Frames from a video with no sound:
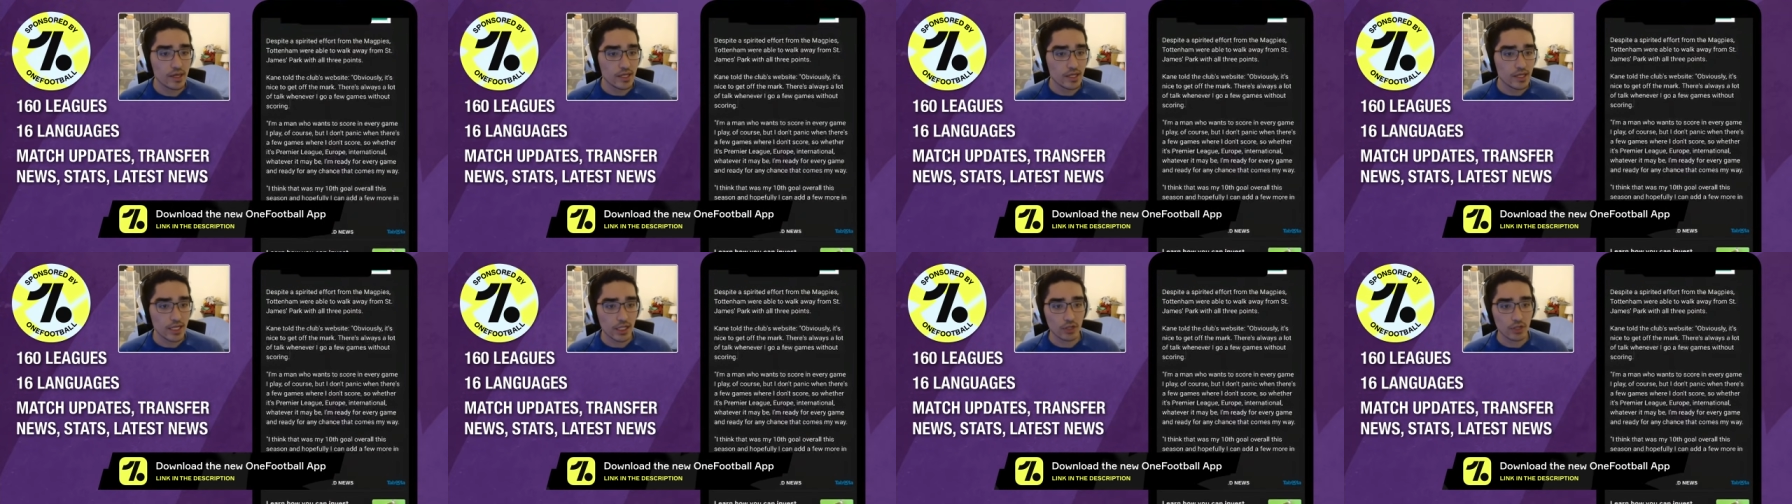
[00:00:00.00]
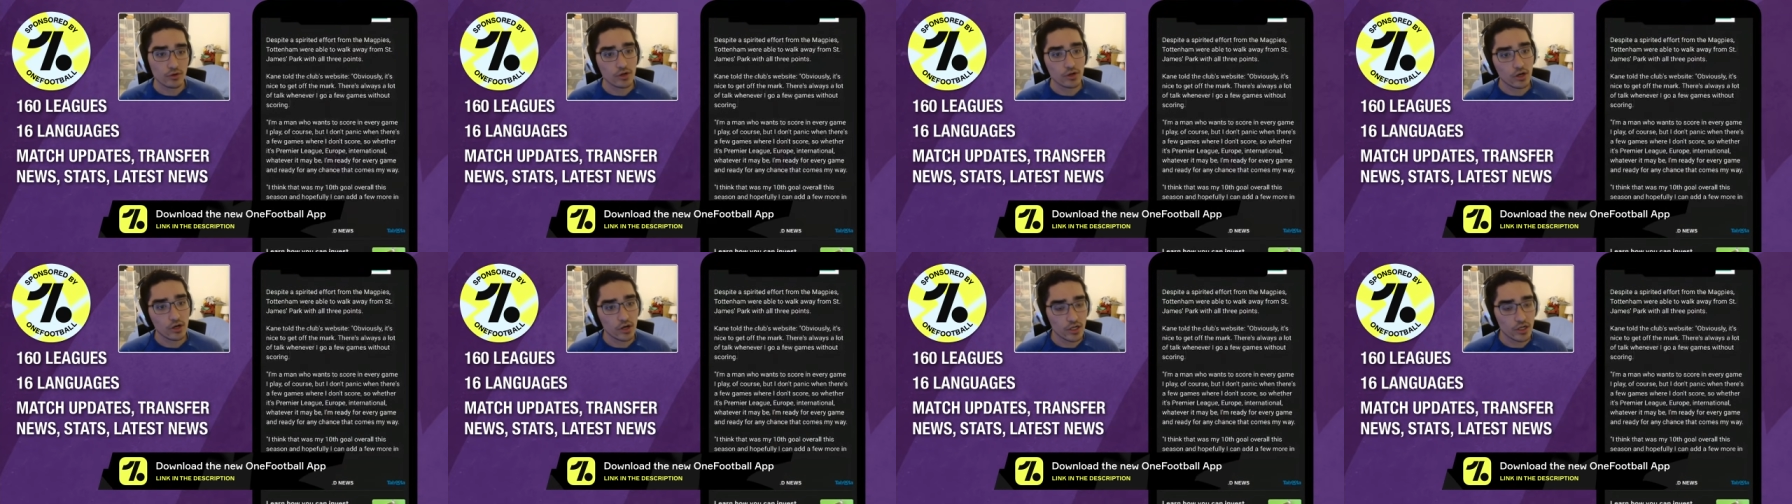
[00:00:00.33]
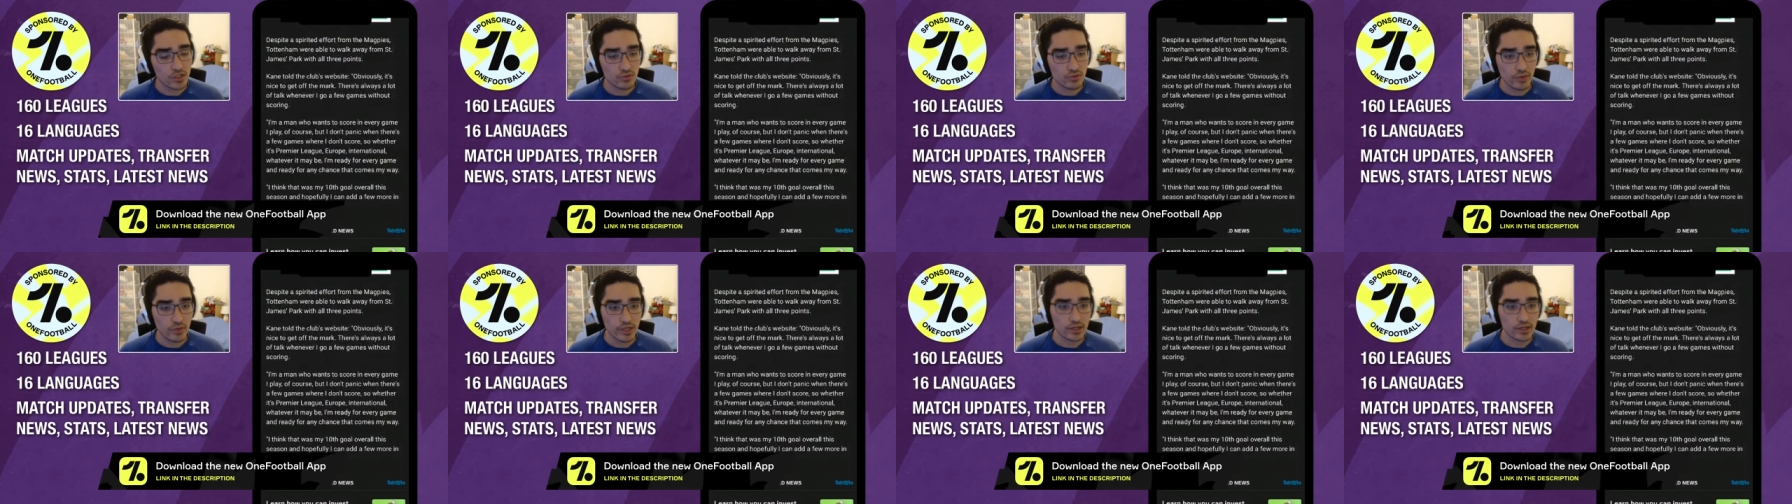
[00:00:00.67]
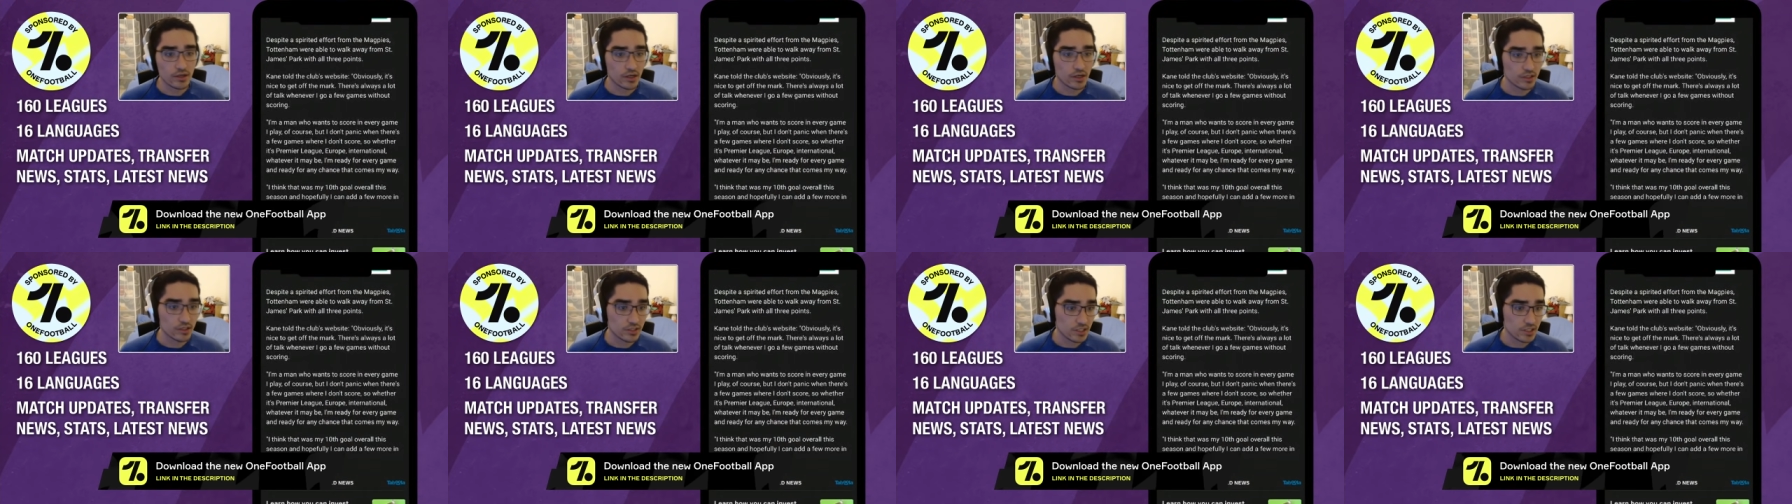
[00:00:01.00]
yellow cards, red
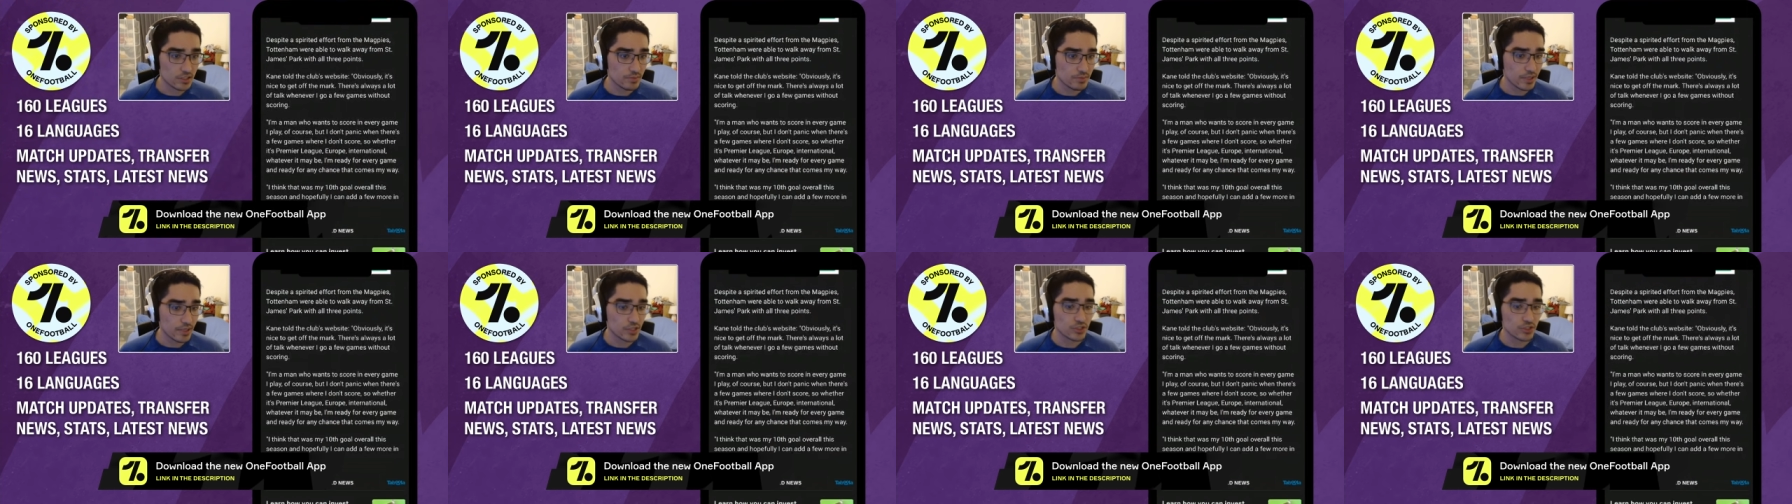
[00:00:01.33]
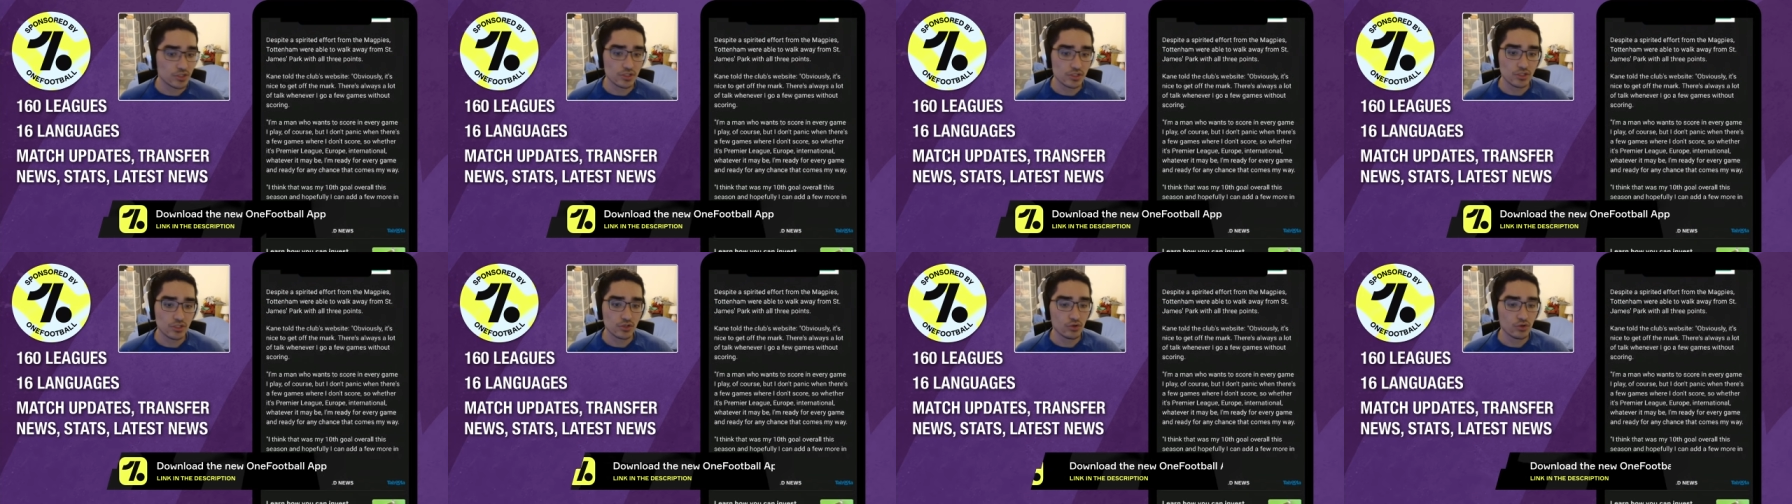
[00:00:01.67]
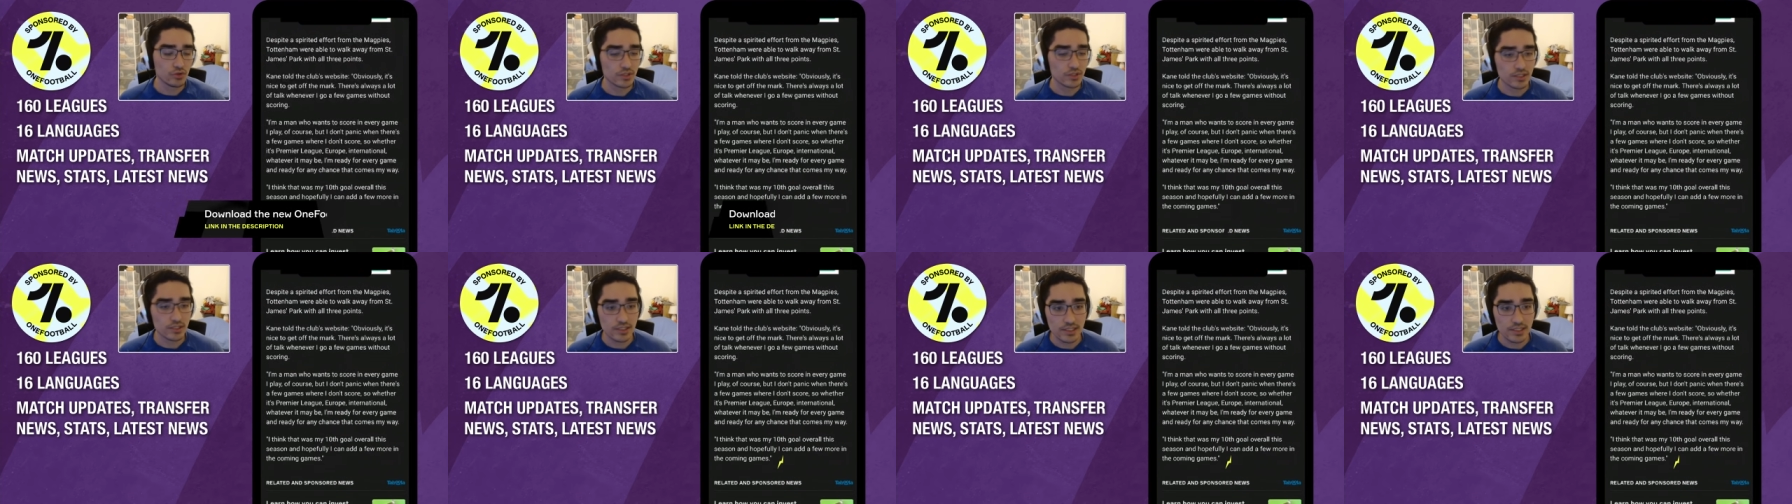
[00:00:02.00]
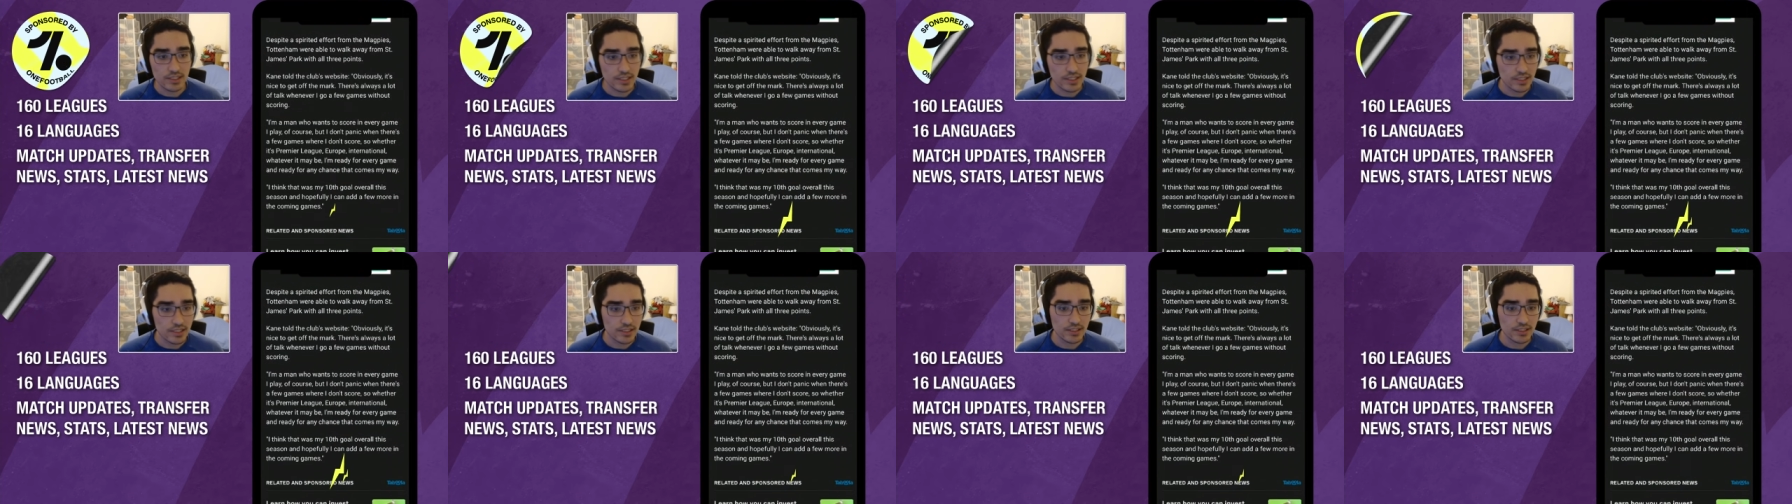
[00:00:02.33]
cards, suspensions, goals and
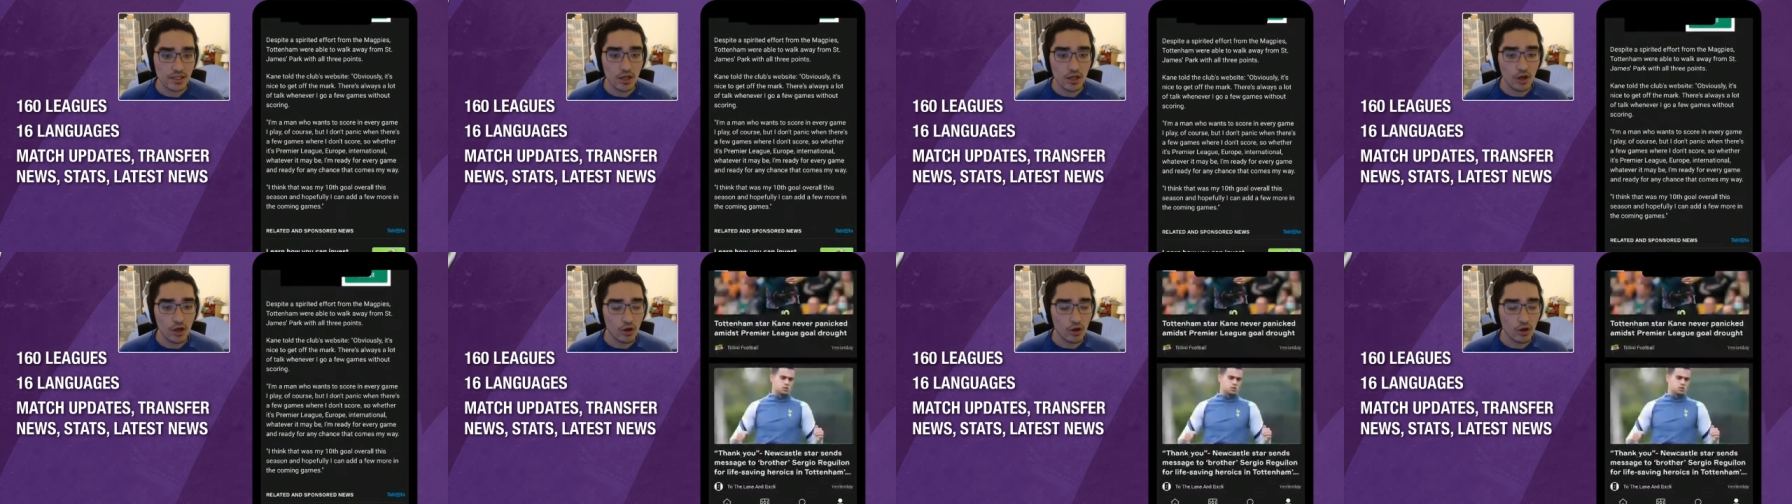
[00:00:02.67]
assists,